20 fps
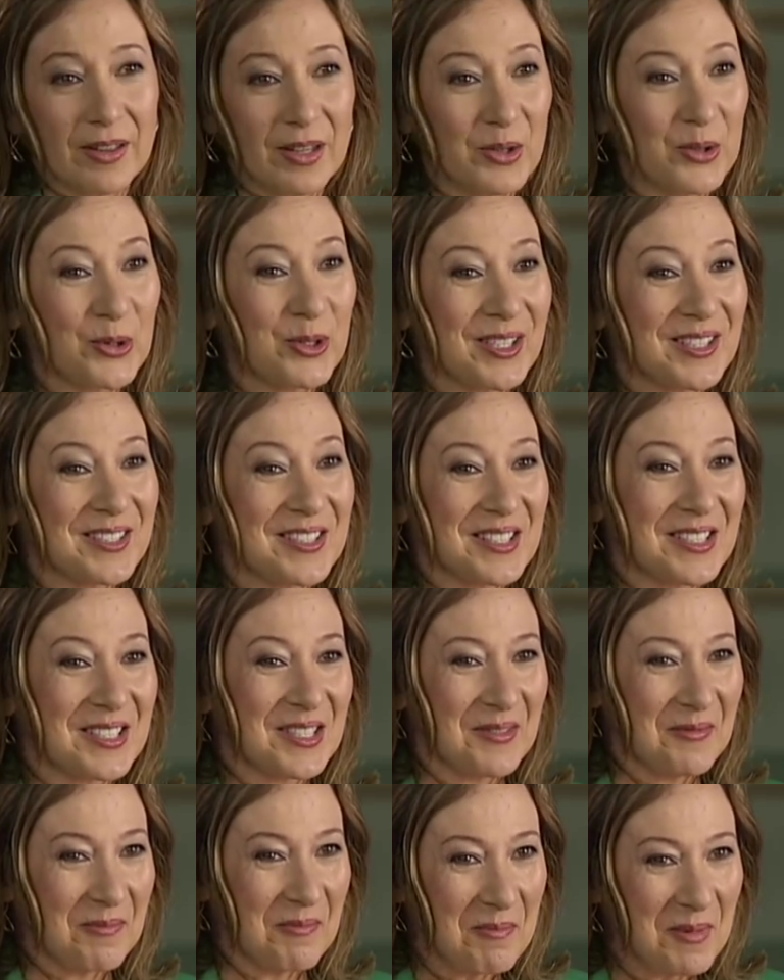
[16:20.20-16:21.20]
the audience
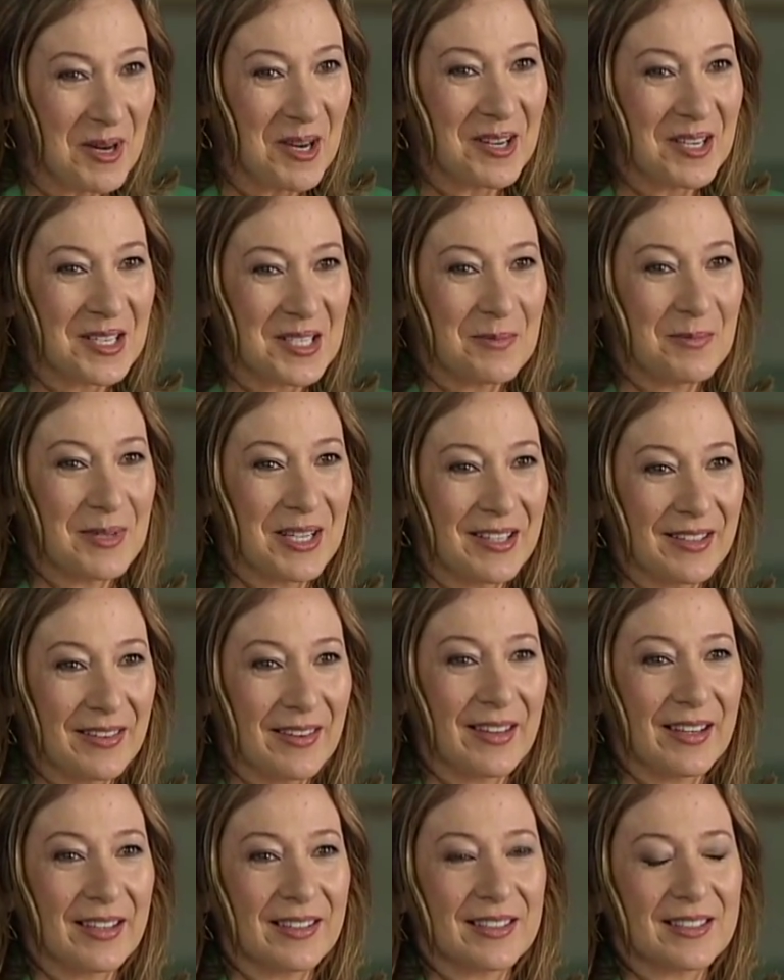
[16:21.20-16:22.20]
didn't mind me in
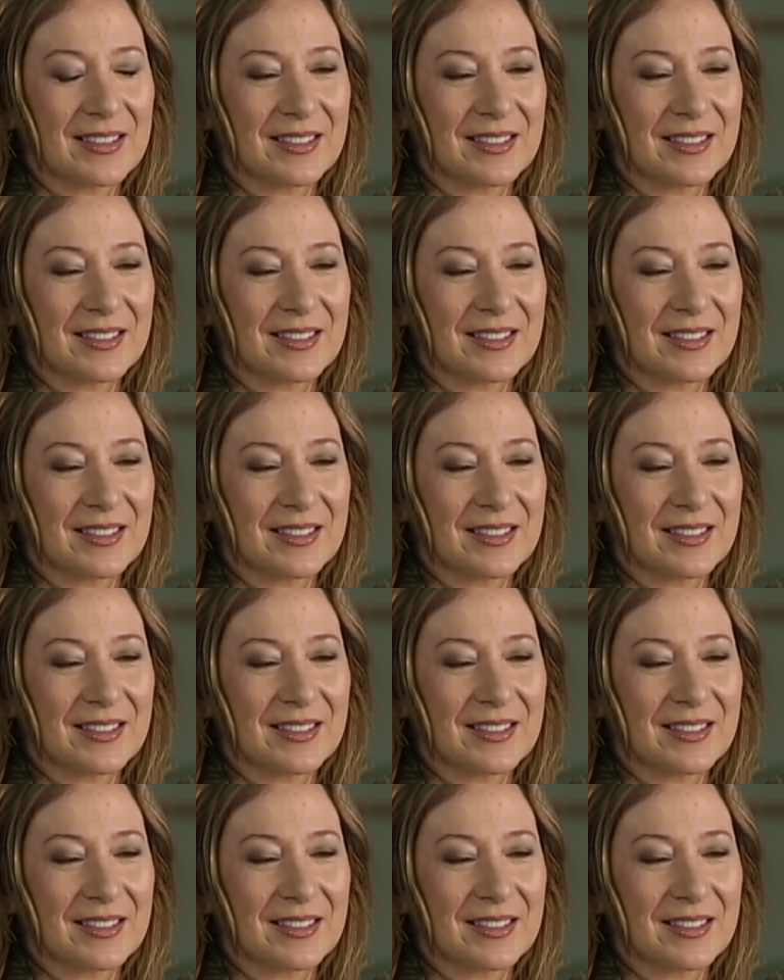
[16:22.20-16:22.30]
that?